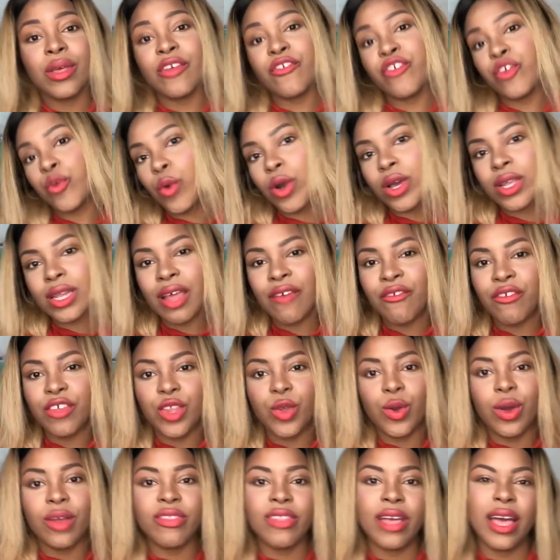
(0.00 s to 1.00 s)
If you want a
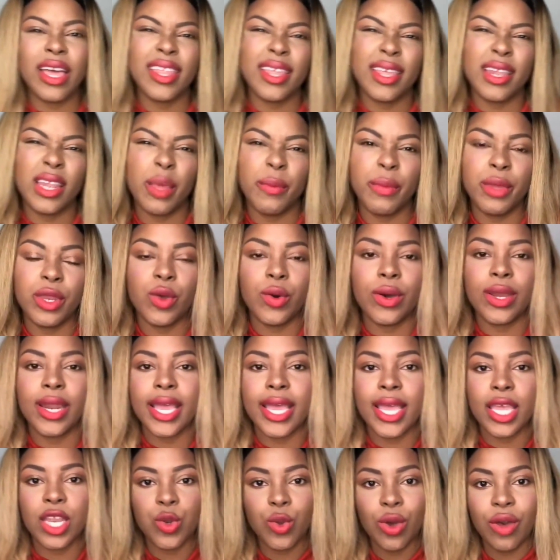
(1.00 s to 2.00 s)
video on that, then let me know and
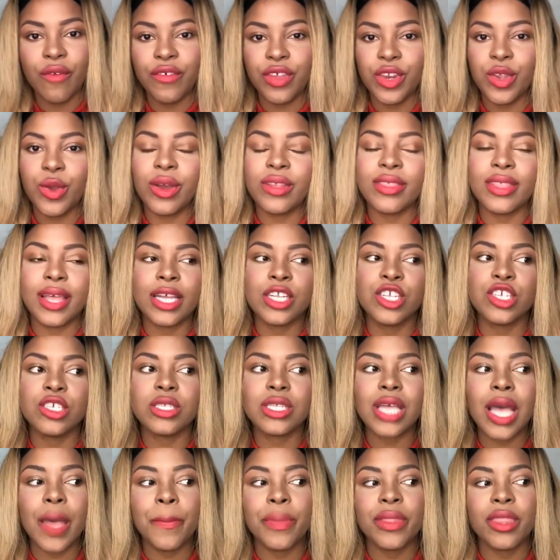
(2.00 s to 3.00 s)
I can do a video on that.
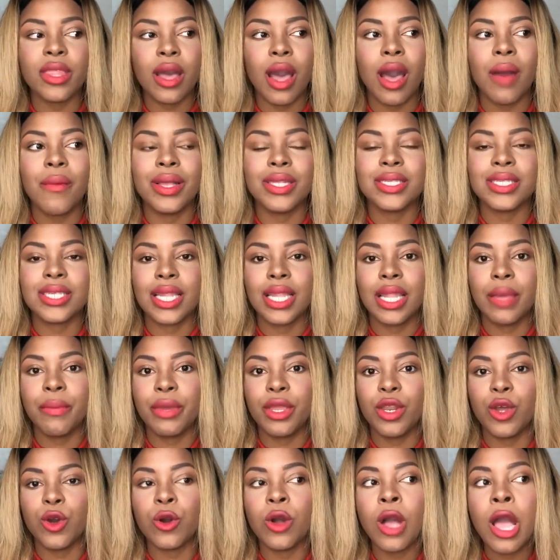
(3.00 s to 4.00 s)
Just type in the comments and let
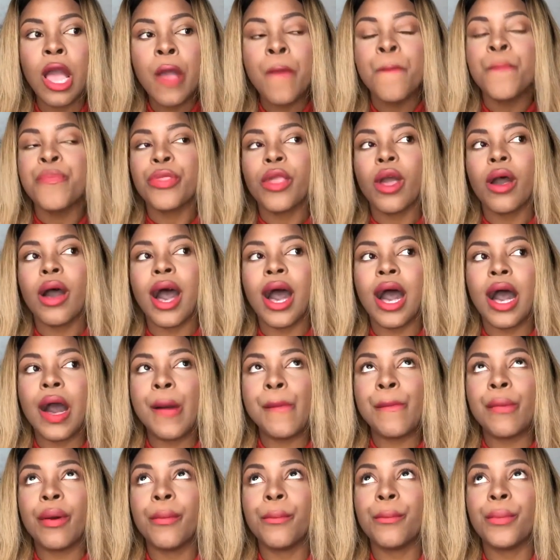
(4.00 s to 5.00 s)
me know.
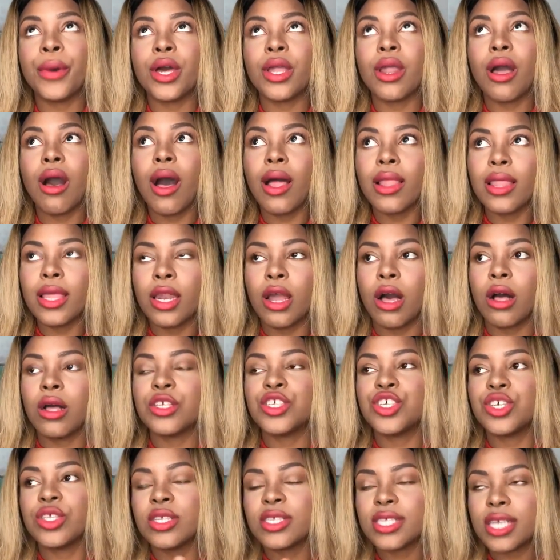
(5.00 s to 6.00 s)
But all in
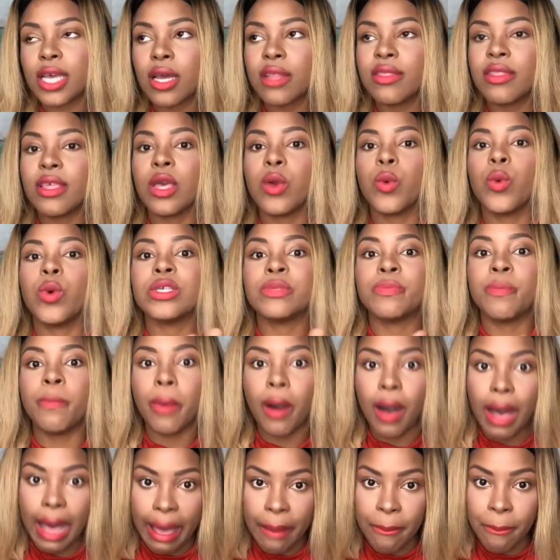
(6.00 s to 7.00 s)
all, so the second thing was
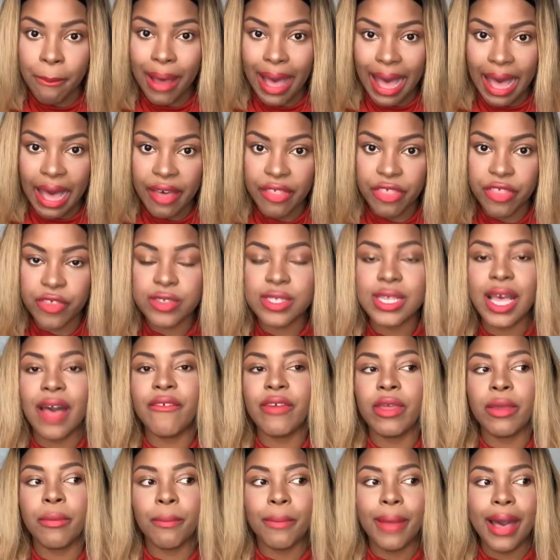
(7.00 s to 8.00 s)
baths,
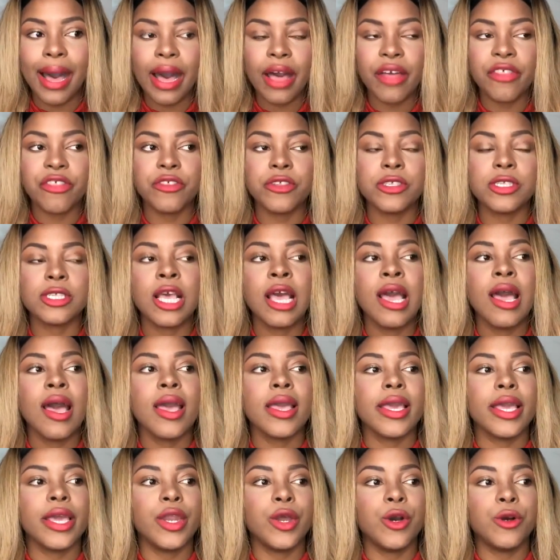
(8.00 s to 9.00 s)
having baths.
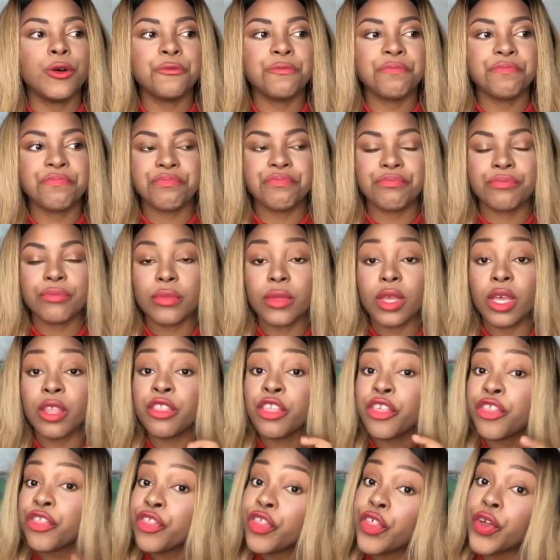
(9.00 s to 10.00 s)
You know,
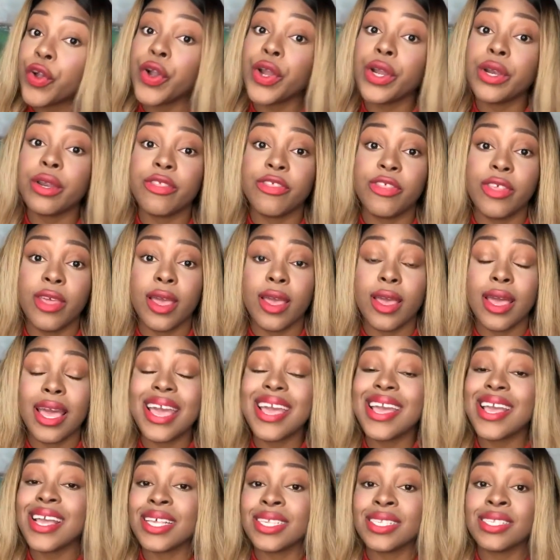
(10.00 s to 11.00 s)
the third thing
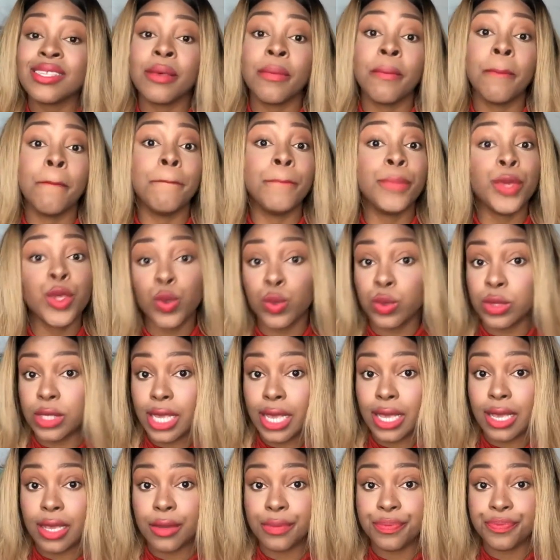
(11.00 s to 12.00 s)
is
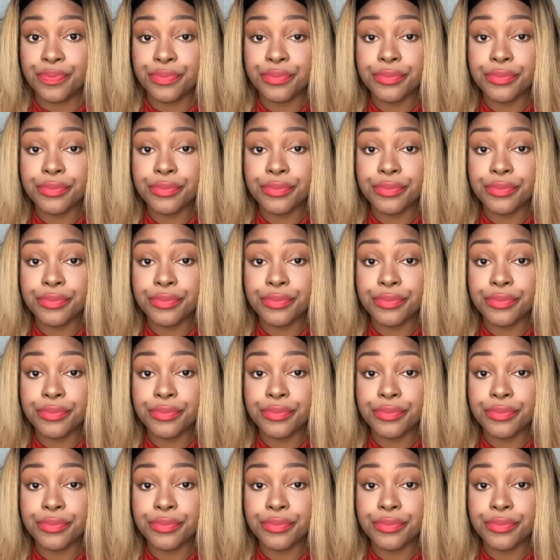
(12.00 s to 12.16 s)
music.